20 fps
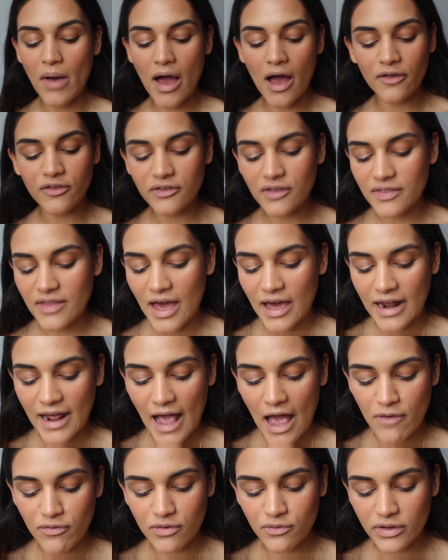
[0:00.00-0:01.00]
But other than that, I
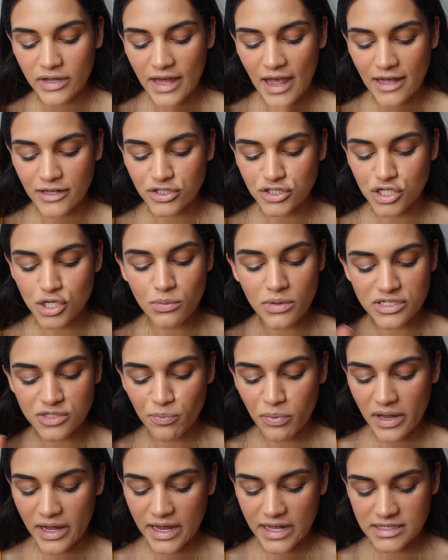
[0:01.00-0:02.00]
haven't really had too much
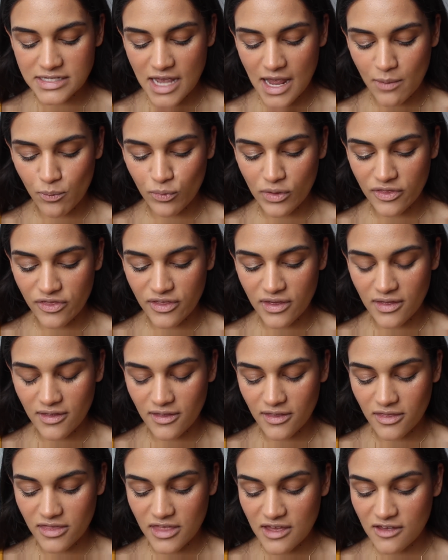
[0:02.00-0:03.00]
playing time with
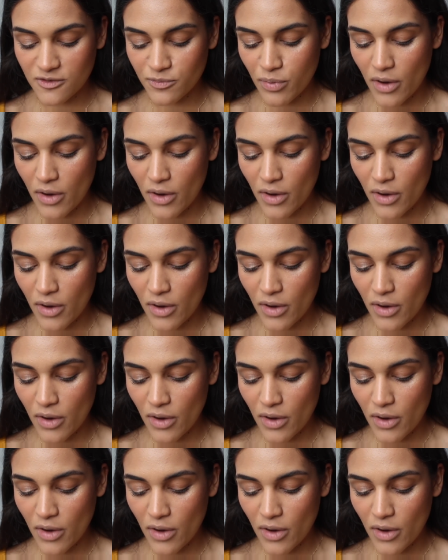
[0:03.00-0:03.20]
these